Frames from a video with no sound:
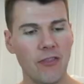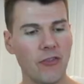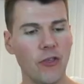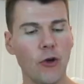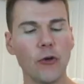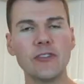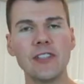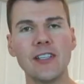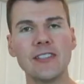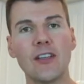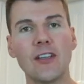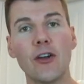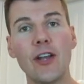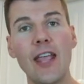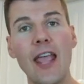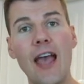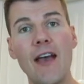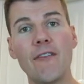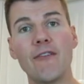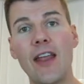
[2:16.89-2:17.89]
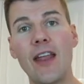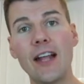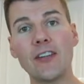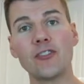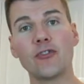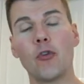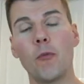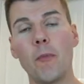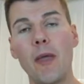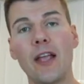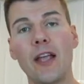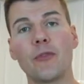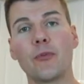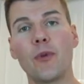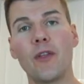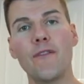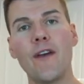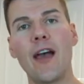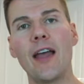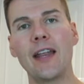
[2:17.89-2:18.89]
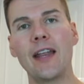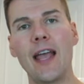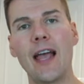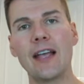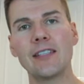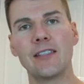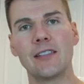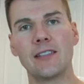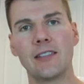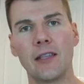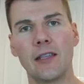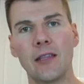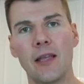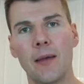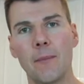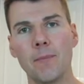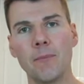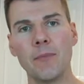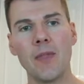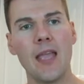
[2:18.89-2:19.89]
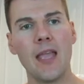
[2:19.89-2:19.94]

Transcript: Those things already have natural omega-3 fatty acids in there.